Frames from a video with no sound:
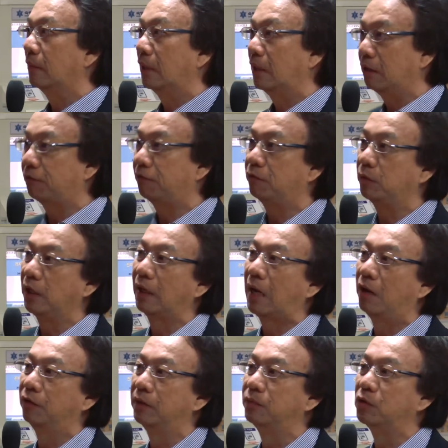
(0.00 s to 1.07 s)
if we
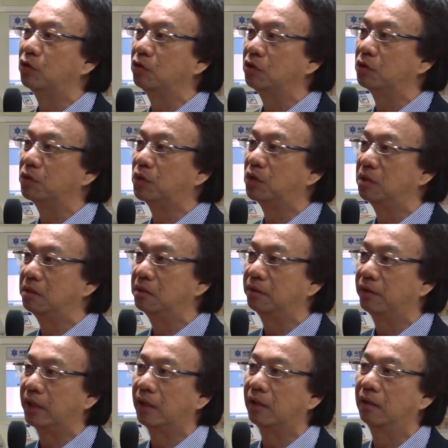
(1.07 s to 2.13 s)
allow them to use
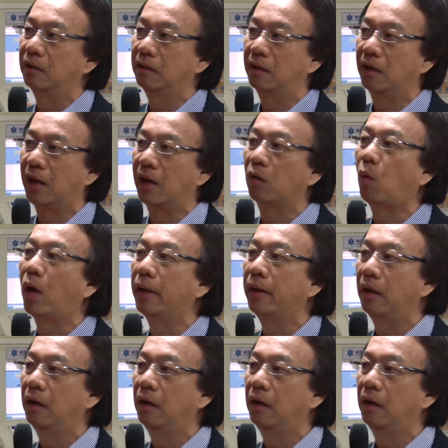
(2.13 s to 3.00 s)
their L1